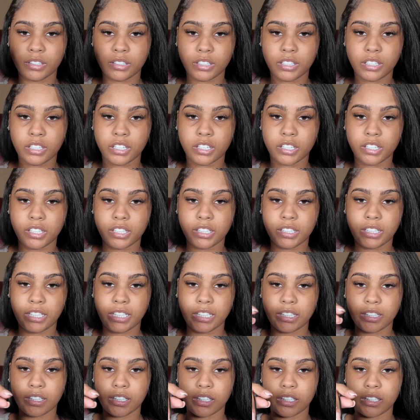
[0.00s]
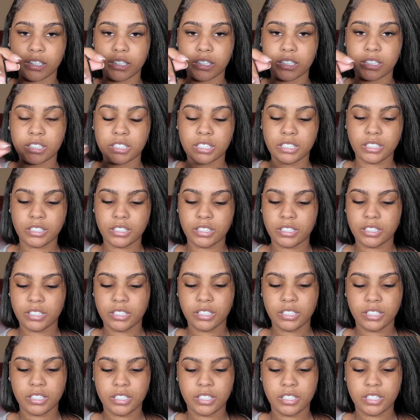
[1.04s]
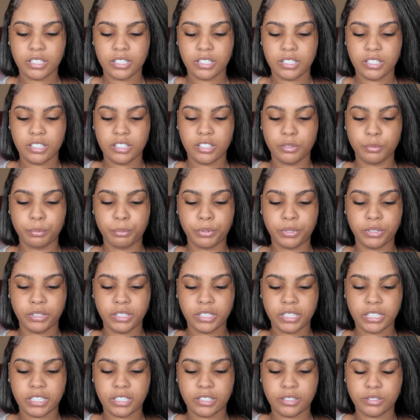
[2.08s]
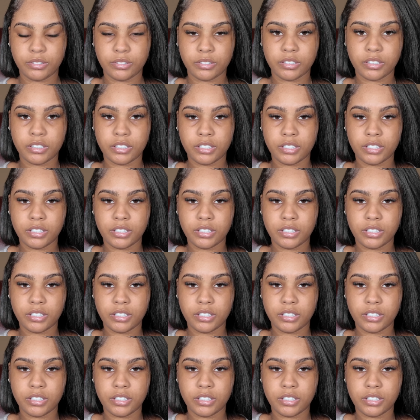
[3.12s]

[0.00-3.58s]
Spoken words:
Carry it like this. You pull it out.